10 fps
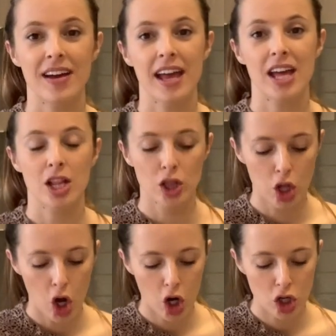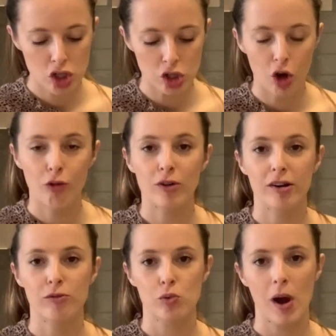a large loaf
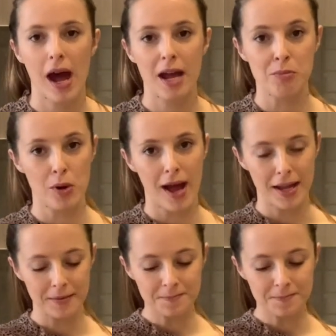of rye bread.